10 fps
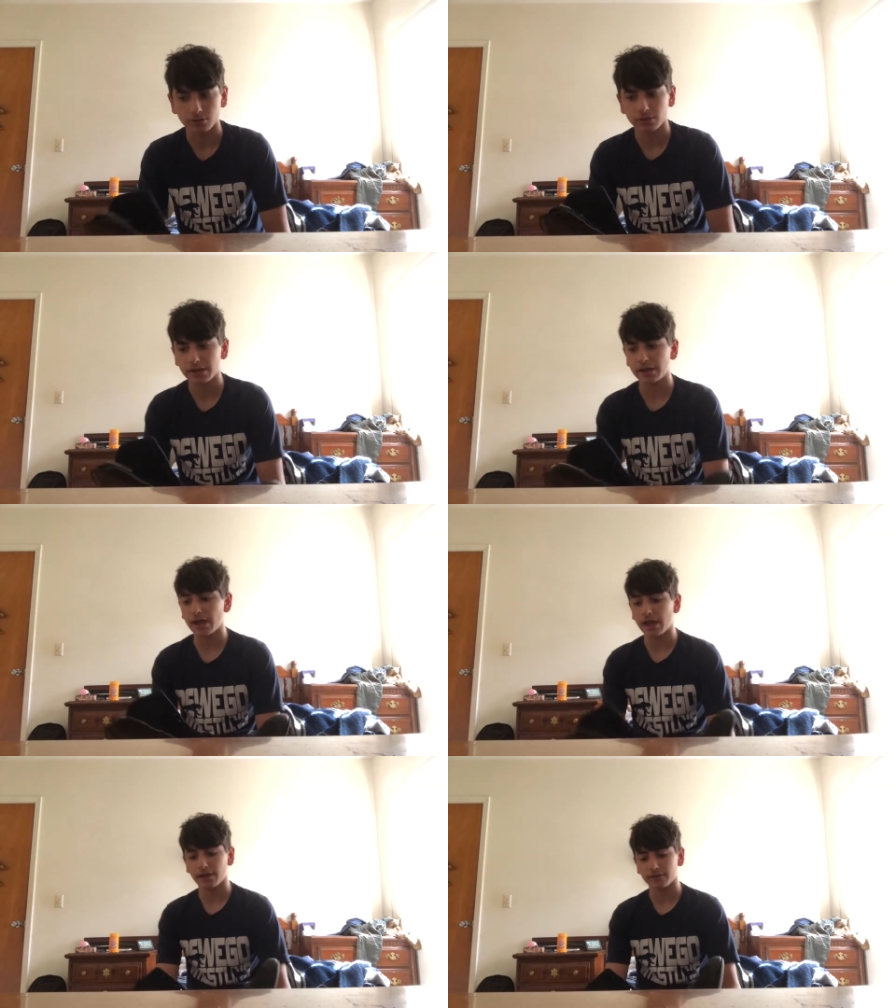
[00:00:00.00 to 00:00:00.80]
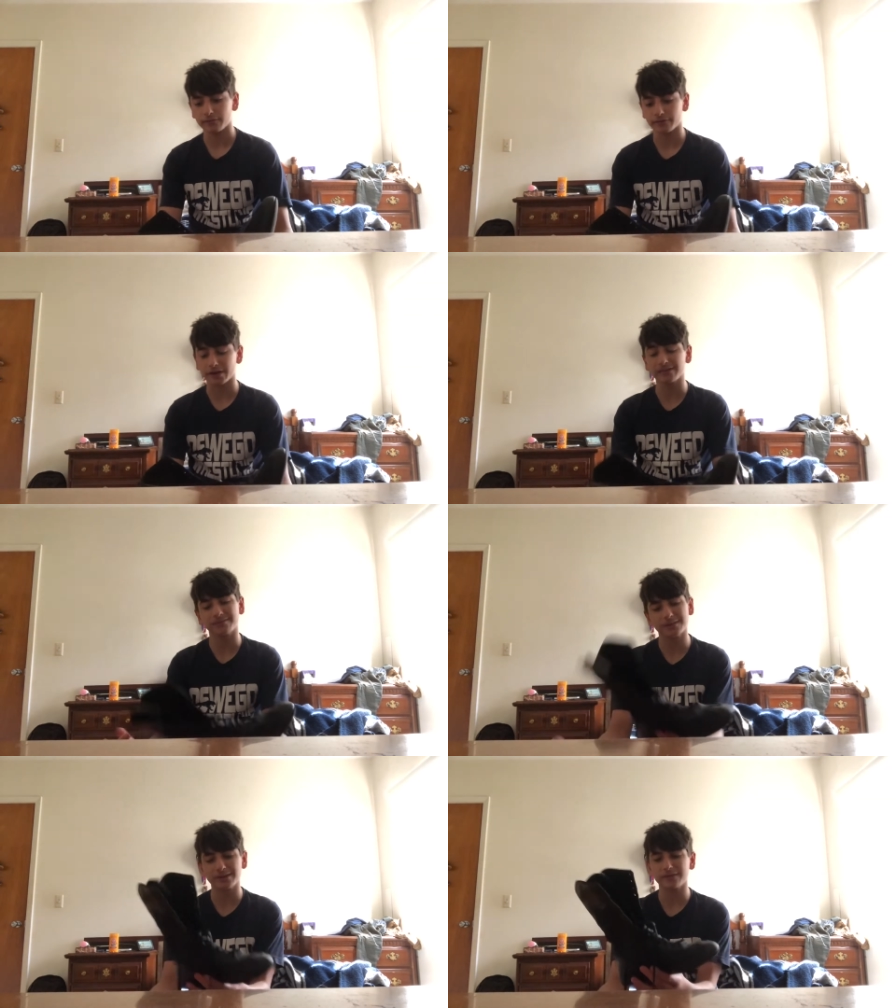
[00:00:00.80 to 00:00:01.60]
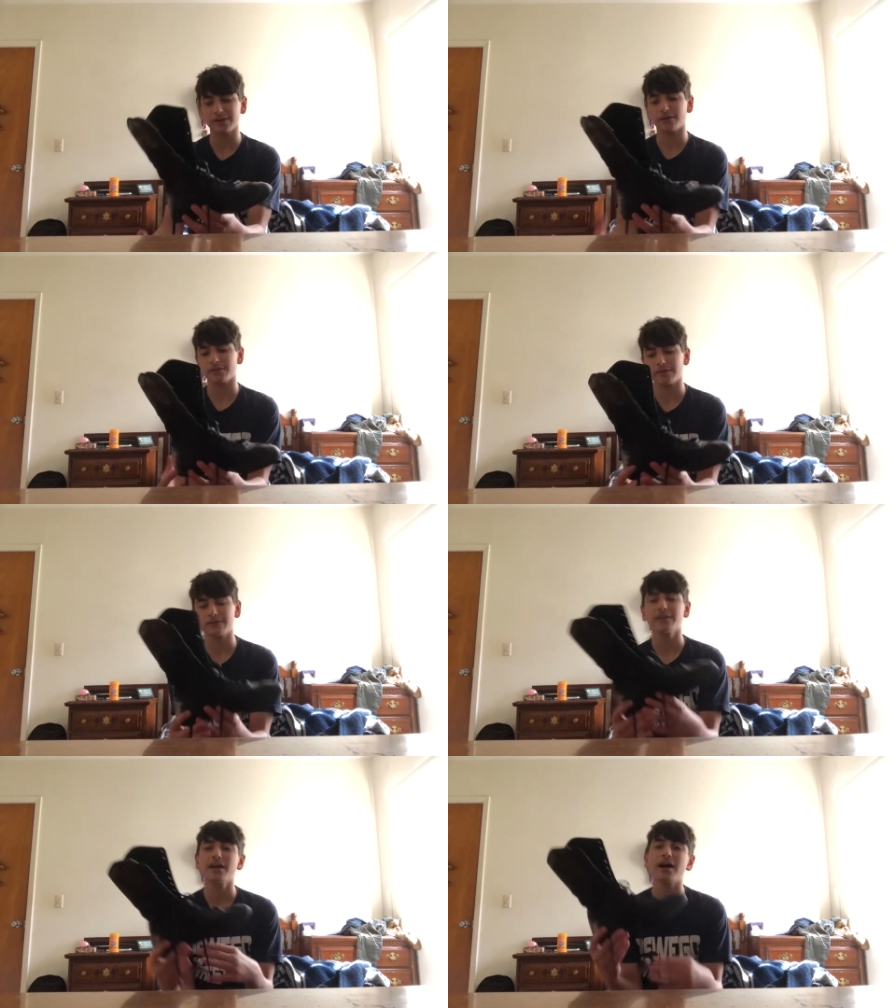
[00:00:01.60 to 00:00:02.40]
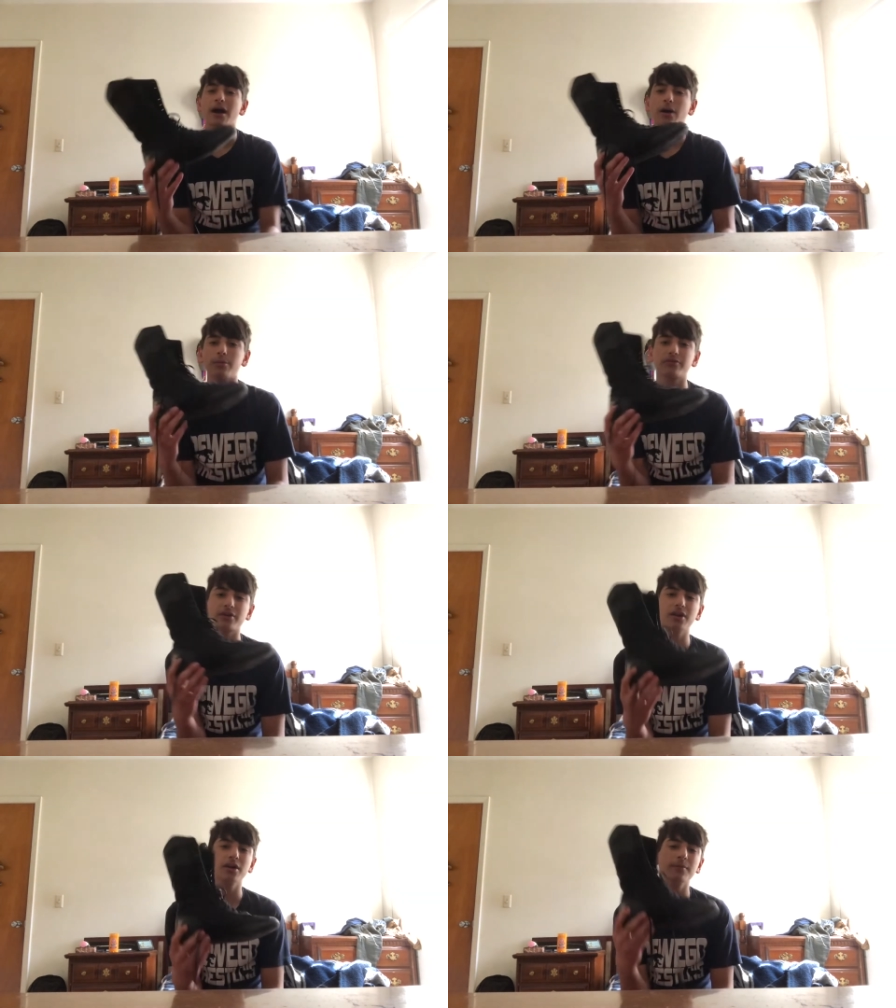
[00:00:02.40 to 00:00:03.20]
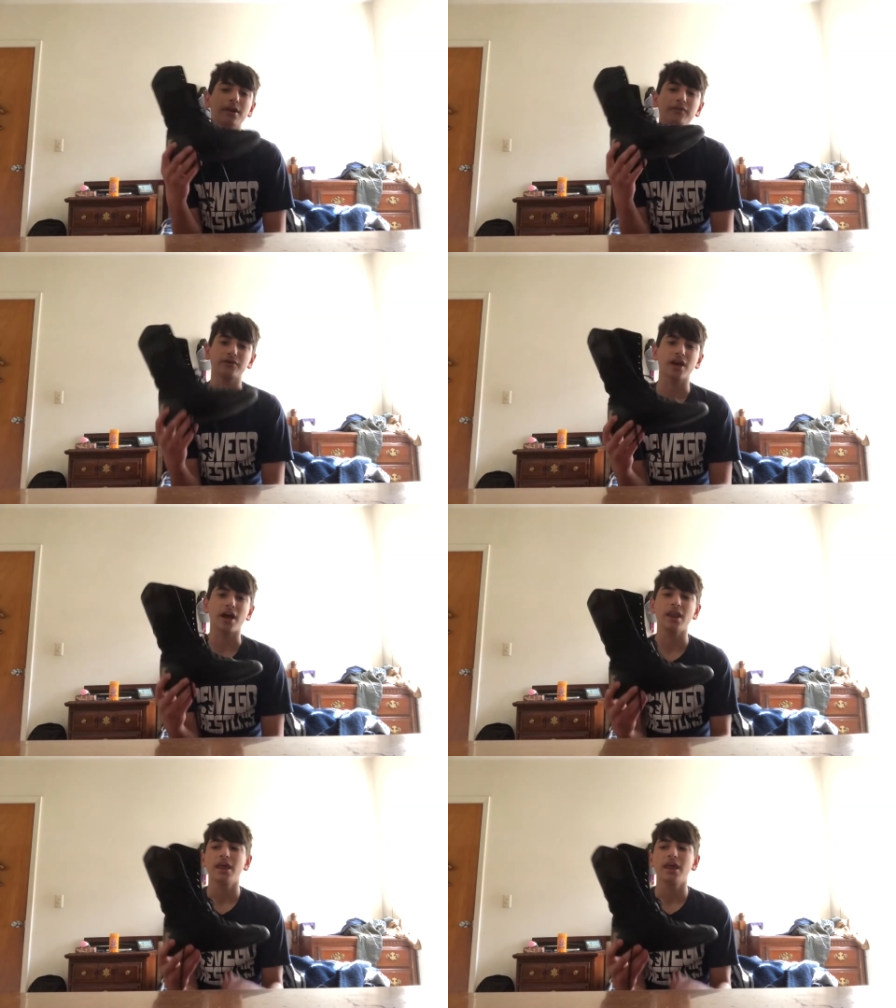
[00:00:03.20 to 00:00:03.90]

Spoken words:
And I forgot to make a video on these. I was gonna, but I forgot.